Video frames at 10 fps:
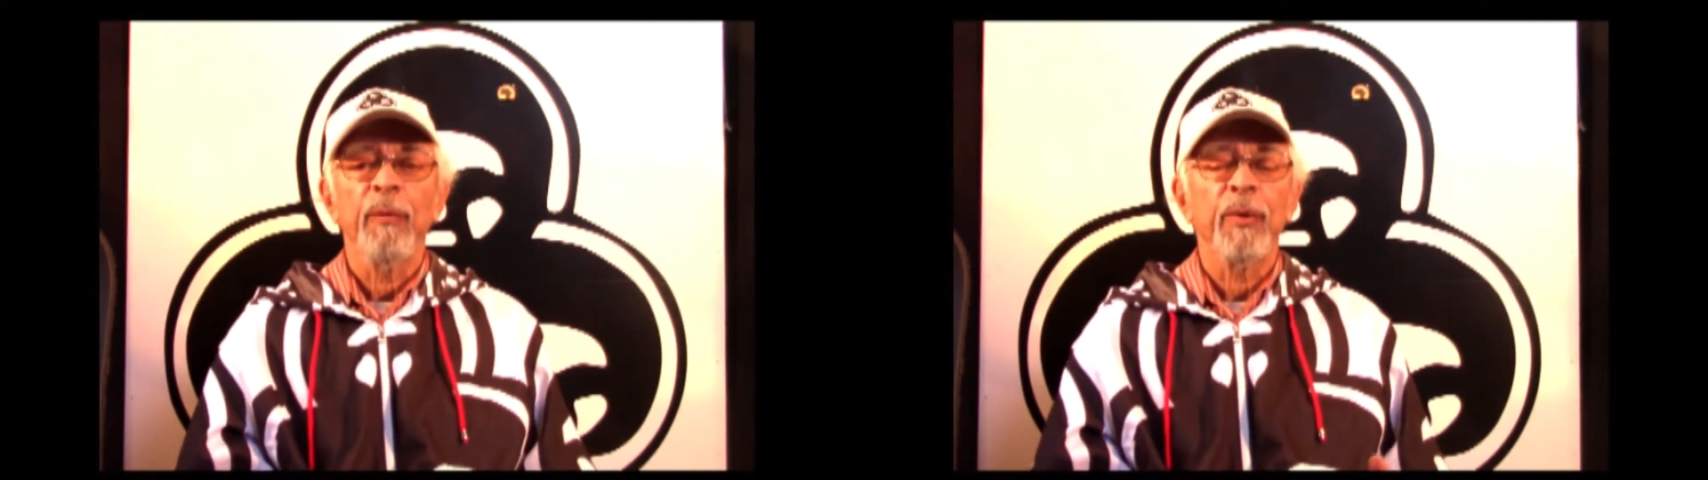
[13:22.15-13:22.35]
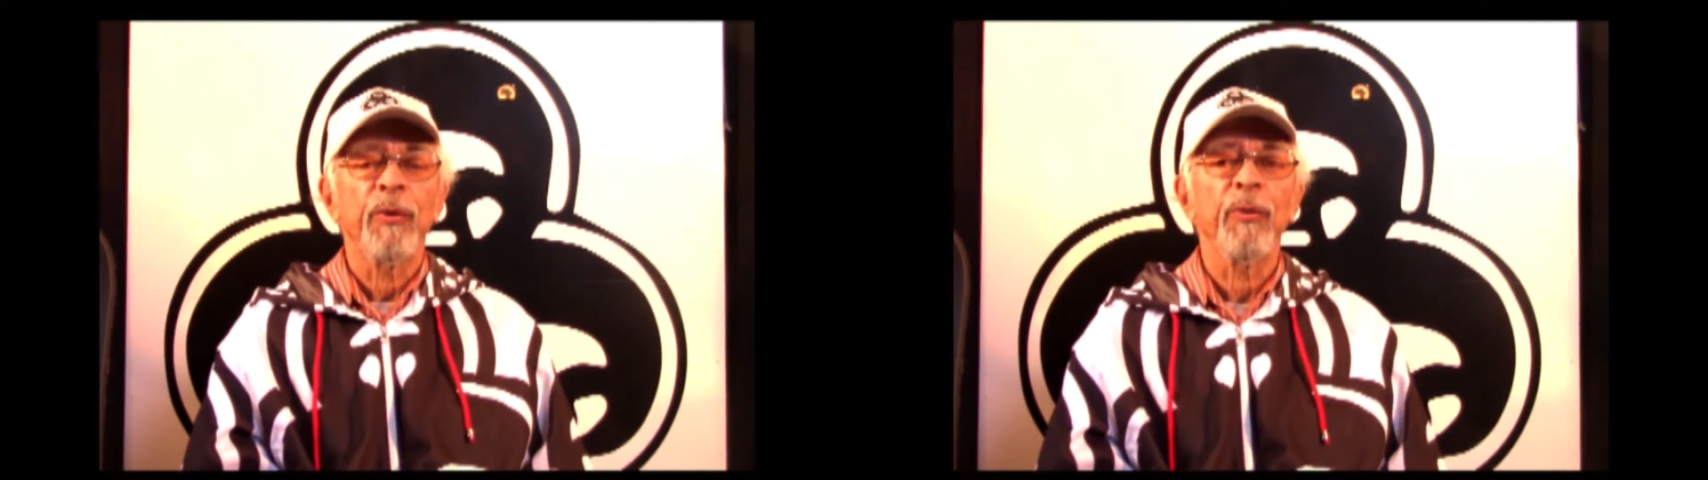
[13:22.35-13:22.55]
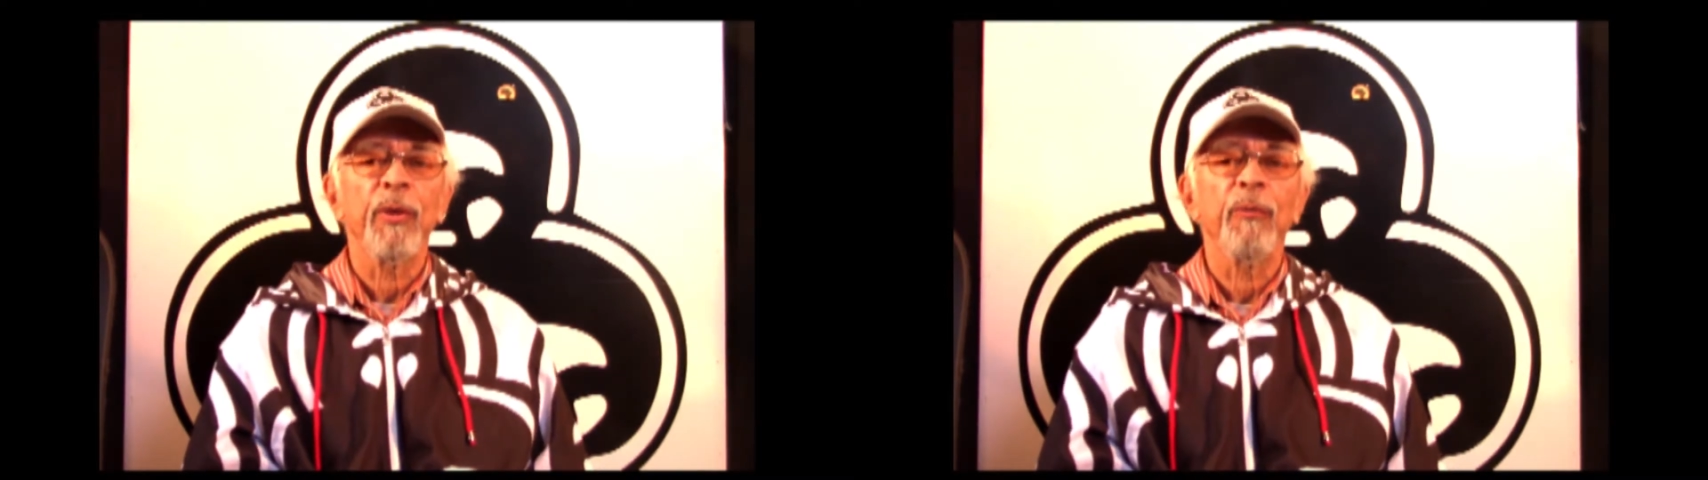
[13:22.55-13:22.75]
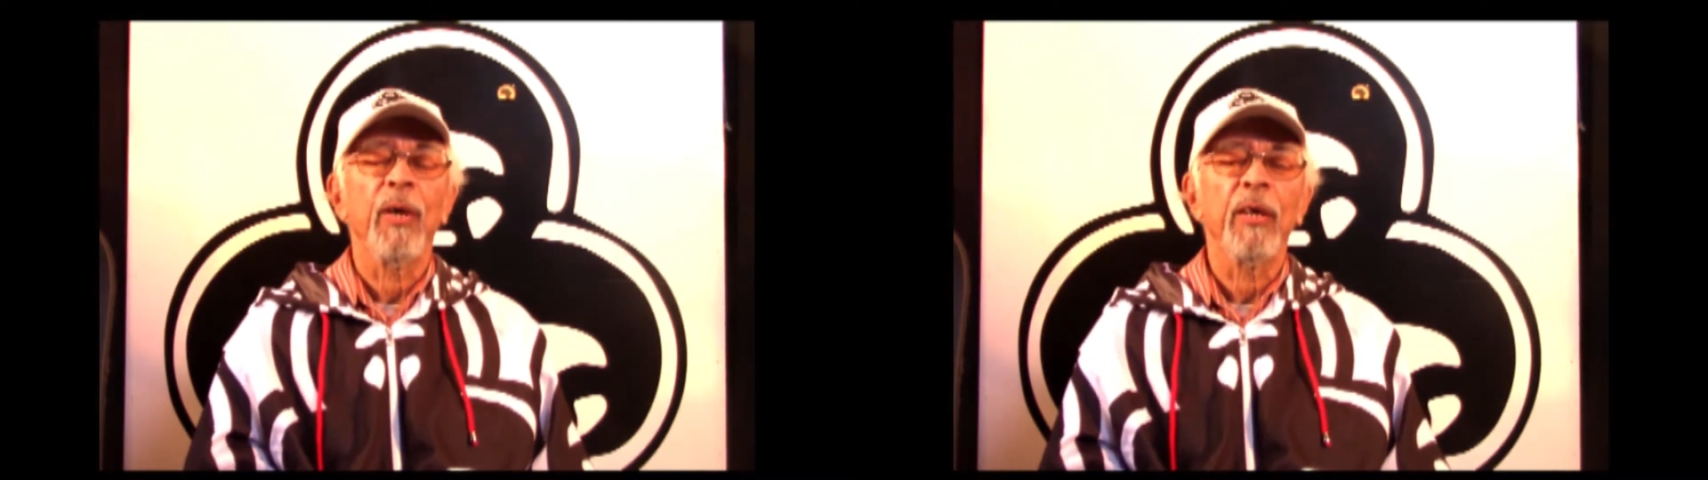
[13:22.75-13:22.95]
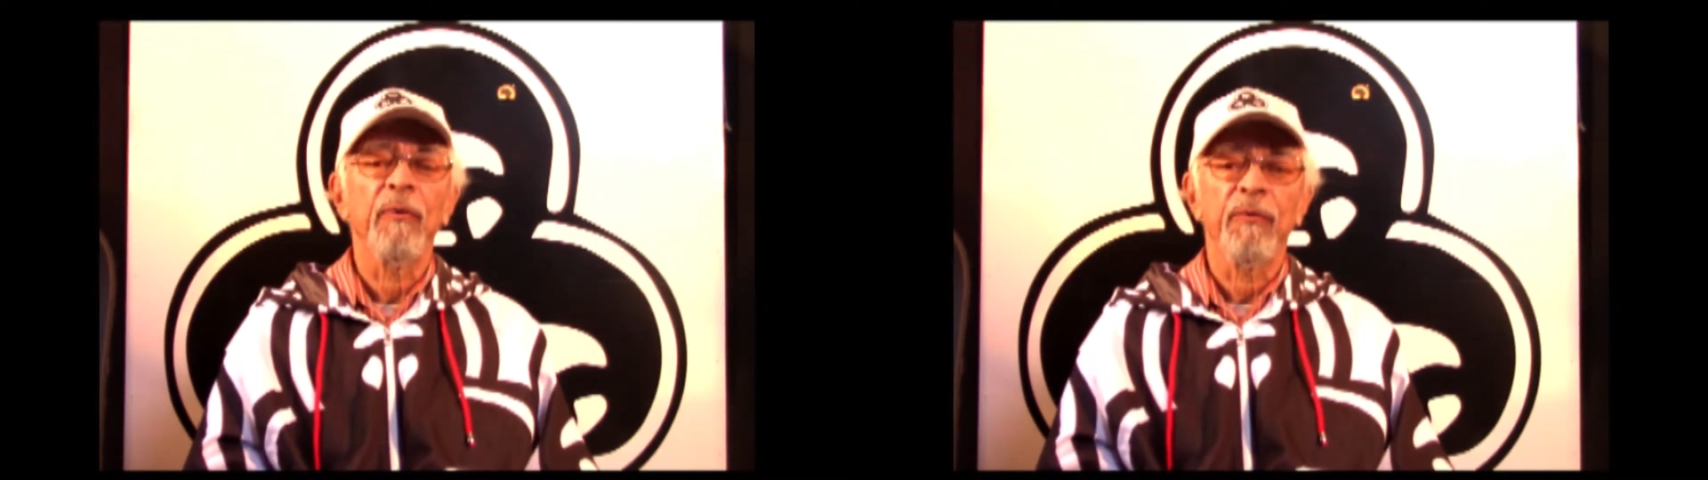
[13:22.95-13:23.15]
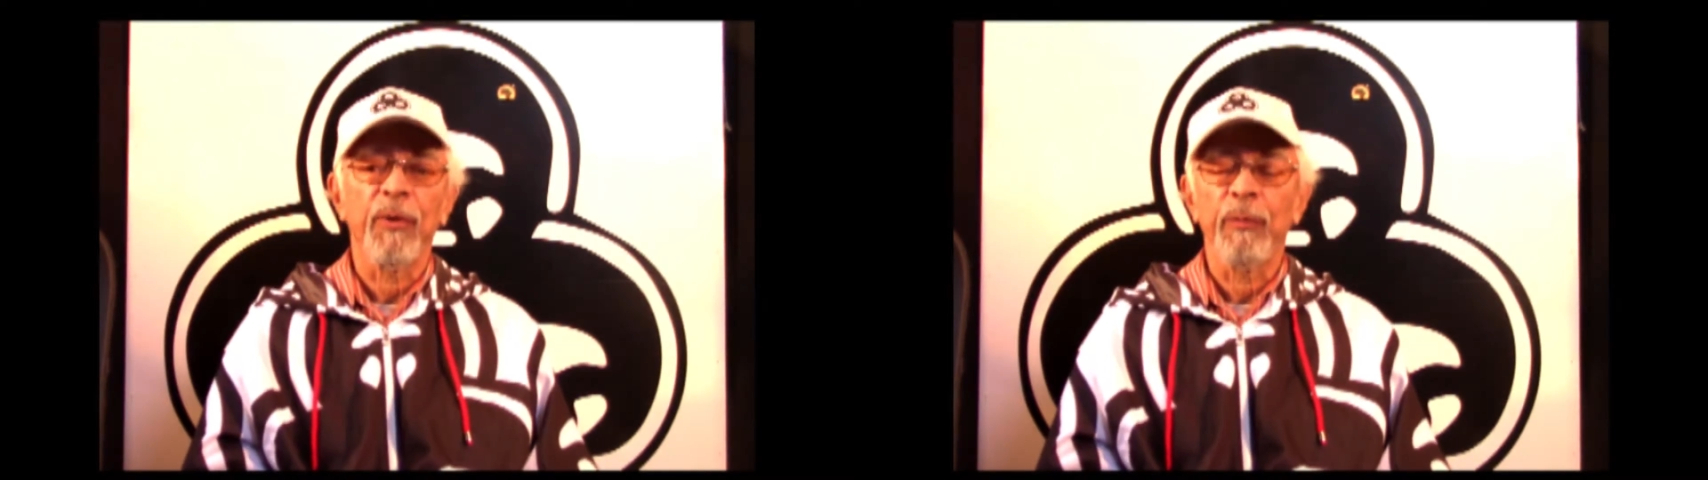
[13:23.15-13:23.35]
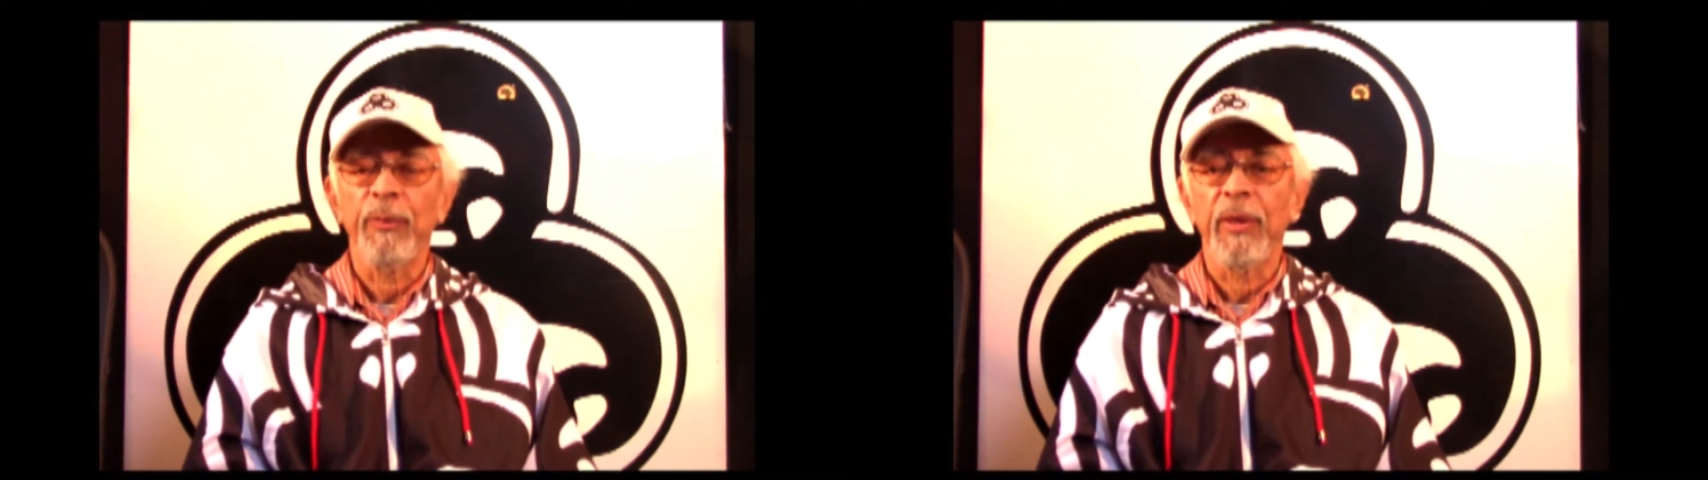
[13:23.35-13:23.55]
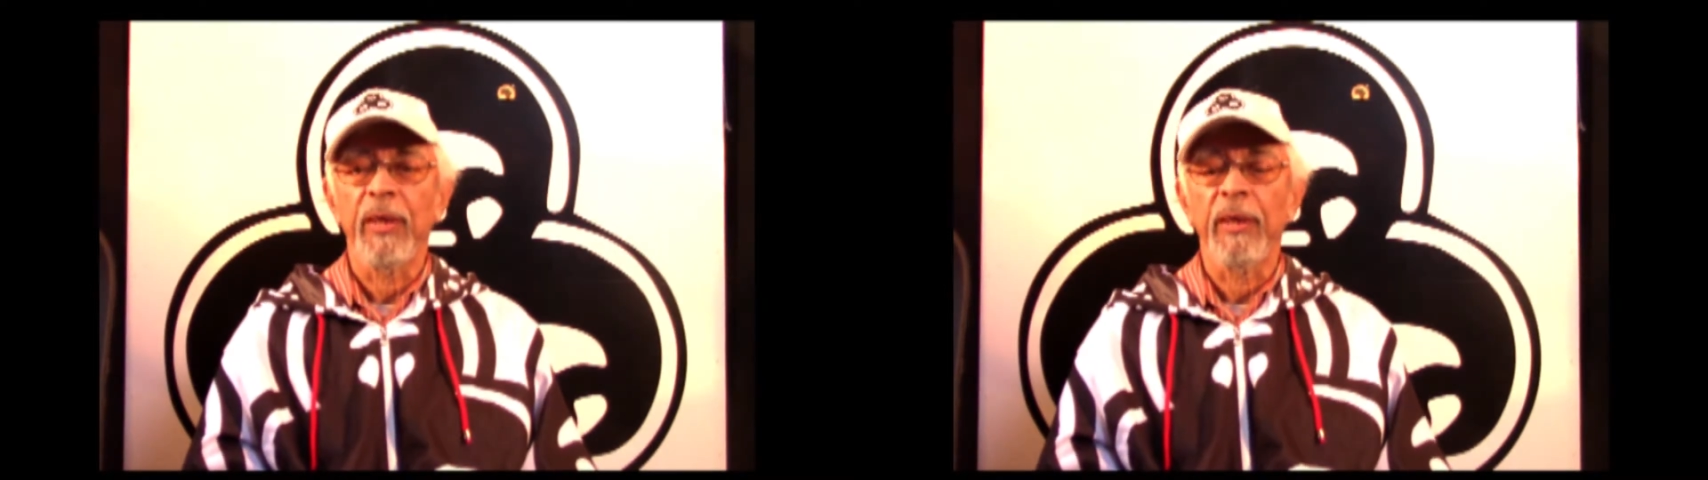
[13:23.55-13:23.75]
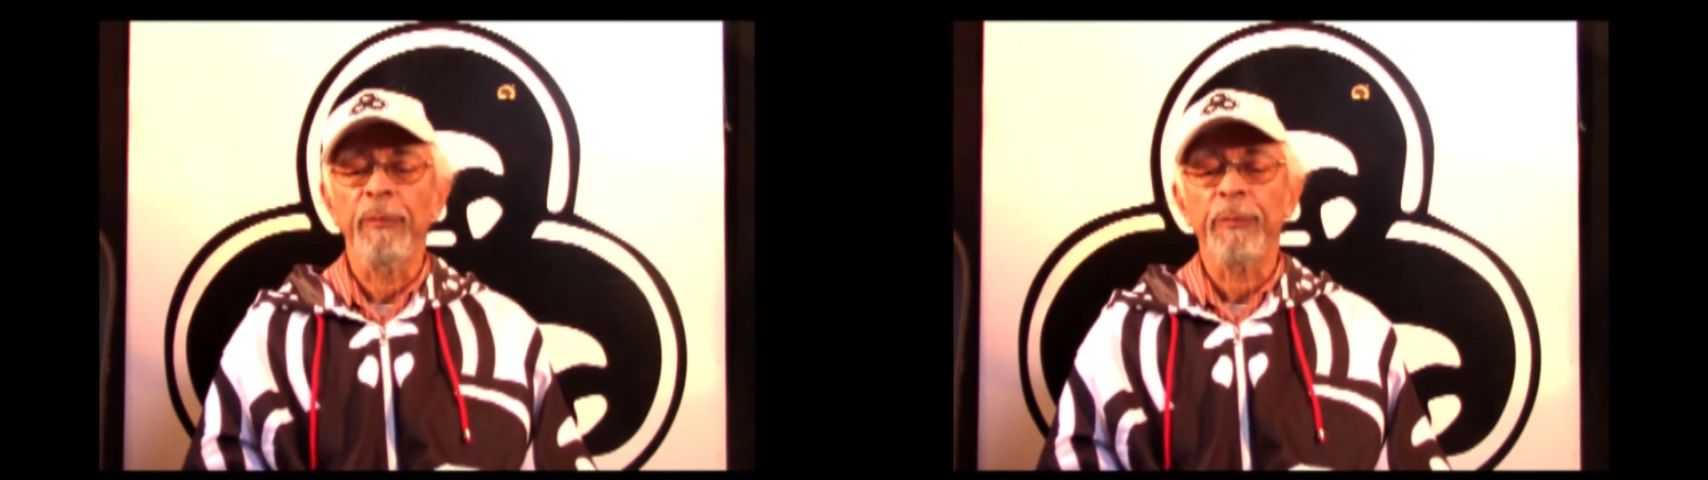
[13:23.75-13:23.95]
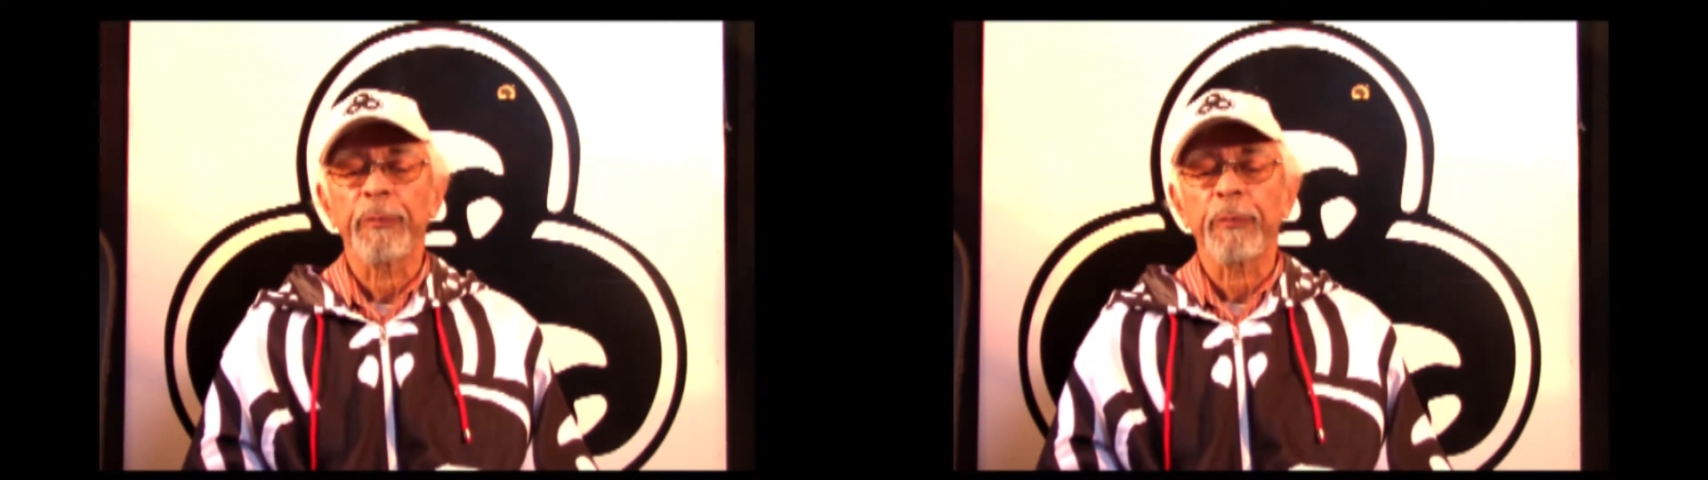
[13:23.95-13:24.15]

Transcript: between 1 and 4 p.m.,